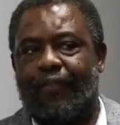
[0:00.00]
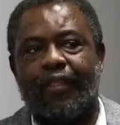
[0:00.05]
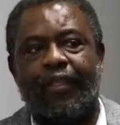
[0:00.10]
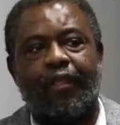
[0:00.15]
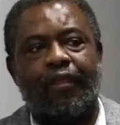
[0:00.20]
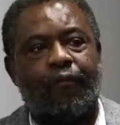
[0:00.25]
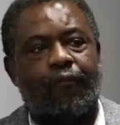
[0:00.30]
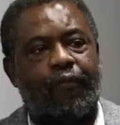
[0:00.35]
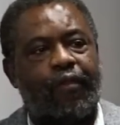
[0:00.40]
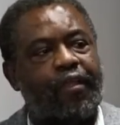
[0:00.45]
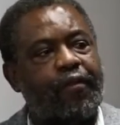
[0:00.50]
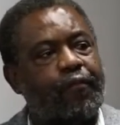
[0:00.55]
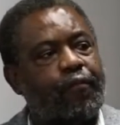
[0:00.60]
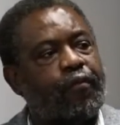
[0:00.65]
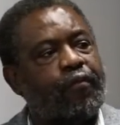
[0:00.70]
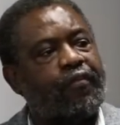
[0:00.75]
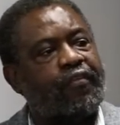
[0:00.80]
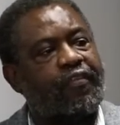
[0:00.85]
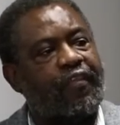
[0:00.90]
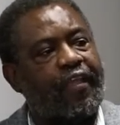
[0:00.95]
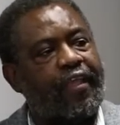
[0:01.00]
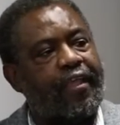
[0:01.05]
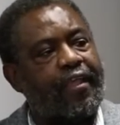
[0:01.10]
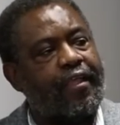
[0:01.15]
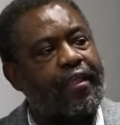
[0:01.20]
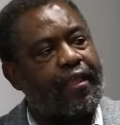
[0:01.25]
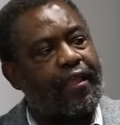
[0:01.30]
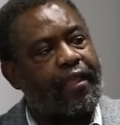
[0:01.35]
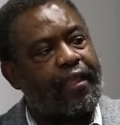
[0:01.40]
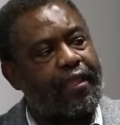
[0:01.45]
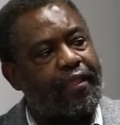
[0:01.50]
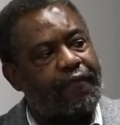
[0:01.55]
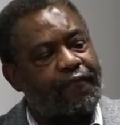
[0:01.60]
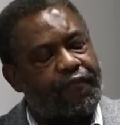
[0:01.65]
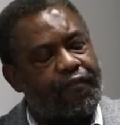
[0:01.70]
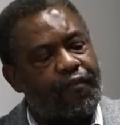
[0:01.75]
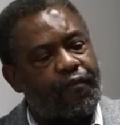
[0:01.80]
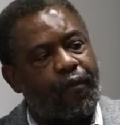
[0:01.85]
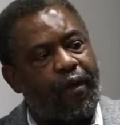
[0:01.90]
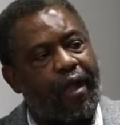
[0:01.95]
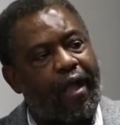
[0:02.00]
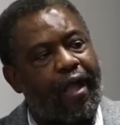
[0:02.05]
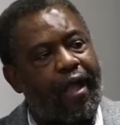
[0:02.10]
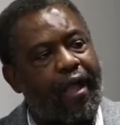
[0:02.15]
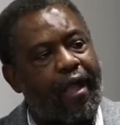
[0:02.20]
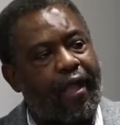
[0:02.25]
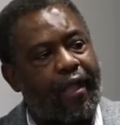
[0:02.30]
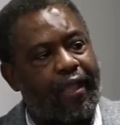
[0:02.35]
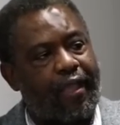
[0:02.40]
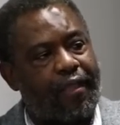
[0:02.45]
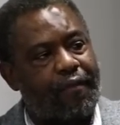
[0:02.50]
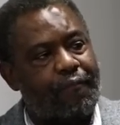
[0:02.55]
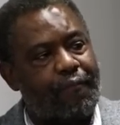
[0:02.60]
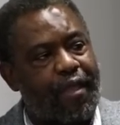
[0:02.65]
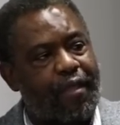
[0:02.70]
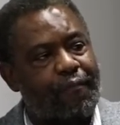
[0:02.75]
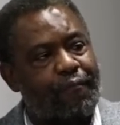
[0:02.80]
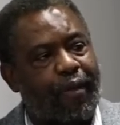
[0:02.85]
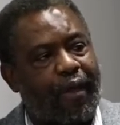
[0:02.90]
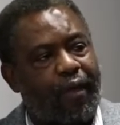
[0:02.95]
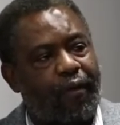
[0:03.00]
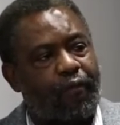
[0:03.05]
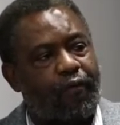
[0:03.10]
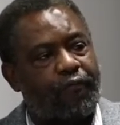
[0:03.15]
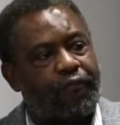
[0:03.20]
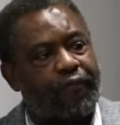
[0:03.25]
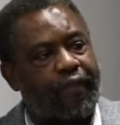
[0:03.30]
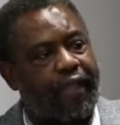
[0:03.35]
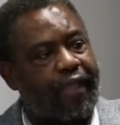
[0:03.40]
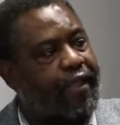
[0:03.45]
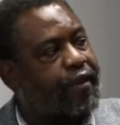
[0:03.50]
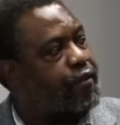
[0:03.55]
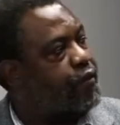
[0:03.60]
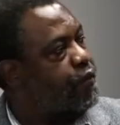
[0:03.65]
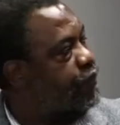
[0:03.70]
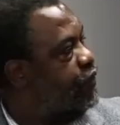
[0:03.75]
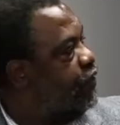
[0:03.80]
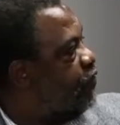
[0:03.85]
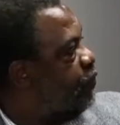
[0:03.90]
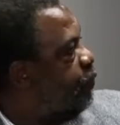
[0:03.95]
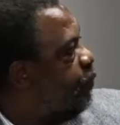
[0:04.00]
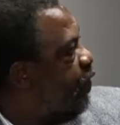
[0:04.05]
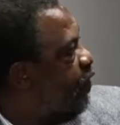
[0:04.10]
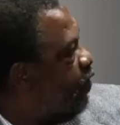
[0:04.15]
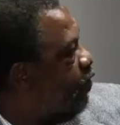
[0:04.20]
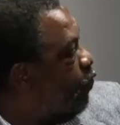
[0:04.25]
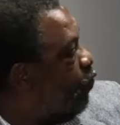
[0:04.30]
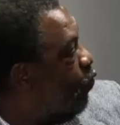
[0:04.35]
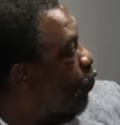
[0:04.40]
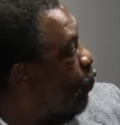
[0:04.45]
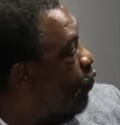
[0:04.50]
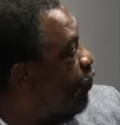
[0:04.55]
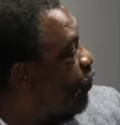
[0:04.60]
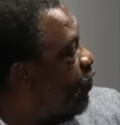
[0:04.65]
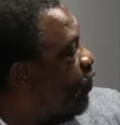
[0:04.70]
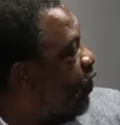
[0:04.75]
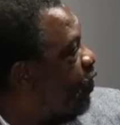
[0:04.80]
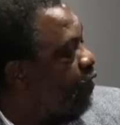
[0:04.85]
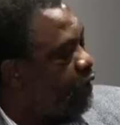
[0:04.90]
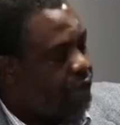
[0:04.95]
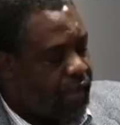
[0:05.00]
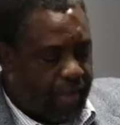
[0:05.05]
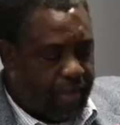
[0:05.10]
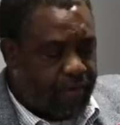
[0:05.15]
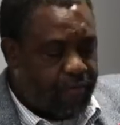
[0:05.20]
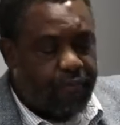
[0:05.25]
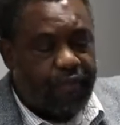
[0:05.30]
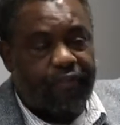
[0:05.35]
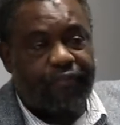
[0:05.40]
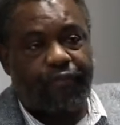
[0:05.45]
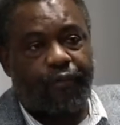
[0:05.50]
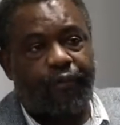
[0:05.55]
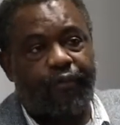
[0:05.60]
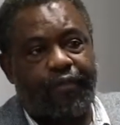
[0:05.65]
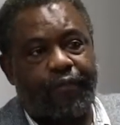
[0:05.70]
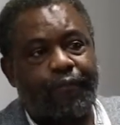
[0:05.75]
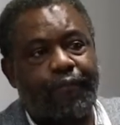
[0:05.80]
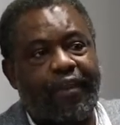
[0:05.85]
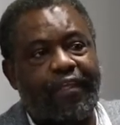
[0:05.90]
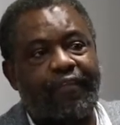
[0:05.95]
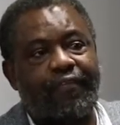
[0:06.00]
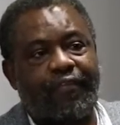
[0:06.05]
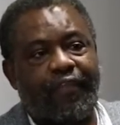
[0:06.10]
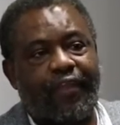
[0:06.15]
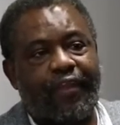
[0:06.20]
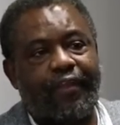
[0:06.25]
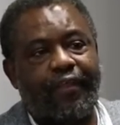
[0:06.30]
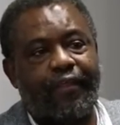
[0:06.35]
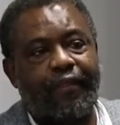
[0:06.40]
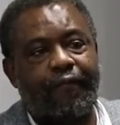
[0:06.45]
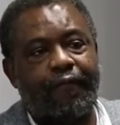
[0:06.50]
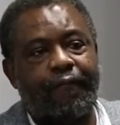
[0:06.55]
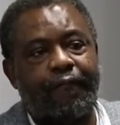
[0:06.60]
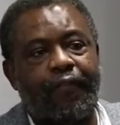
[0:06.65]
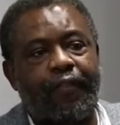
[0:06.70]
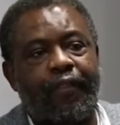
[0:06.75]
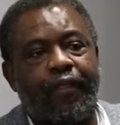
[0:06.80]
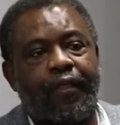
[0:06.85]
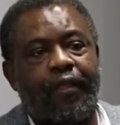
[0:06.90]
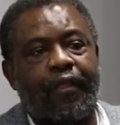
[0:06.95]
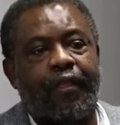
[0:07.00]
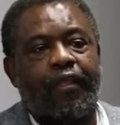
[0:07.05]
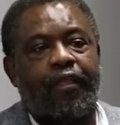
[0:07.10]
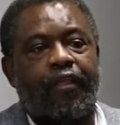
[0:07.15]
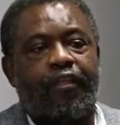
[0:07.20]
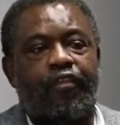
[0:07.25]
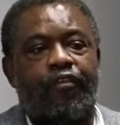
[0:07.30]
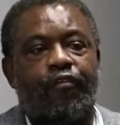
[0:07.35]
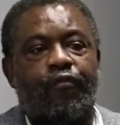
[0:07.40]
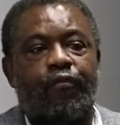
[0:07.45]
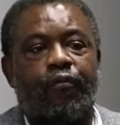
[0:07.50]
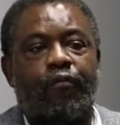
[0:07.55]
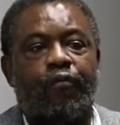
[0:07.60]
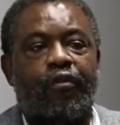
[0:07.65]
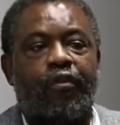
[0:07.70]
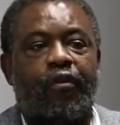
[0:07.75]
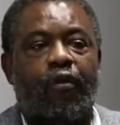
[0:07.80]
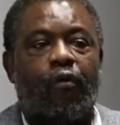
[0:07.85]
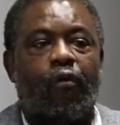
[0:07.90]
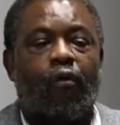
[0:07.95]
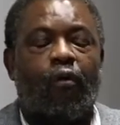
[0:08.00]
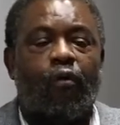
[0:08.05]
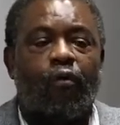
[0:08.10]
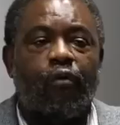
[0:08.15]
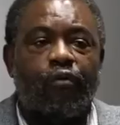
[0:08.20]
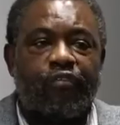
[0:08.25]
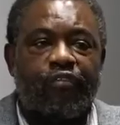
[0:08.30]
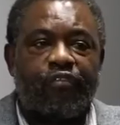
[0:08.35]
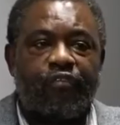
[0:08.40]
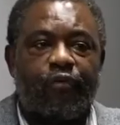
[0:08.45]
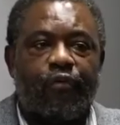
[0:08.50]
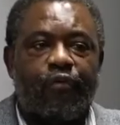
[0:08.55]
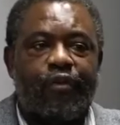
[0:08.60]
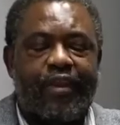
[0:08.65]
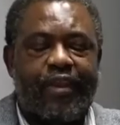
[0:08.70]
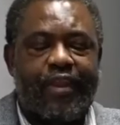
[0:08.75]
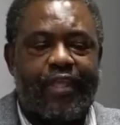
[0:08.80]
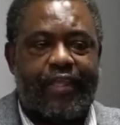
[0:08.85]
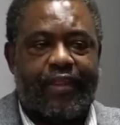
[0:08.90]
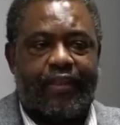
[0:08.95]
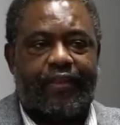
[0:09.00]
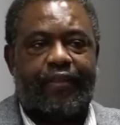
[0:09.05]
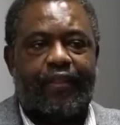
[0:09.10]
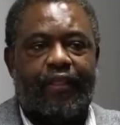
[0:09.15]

We will say, if you are a member of any of these PAOs, and we saw them listed, you also need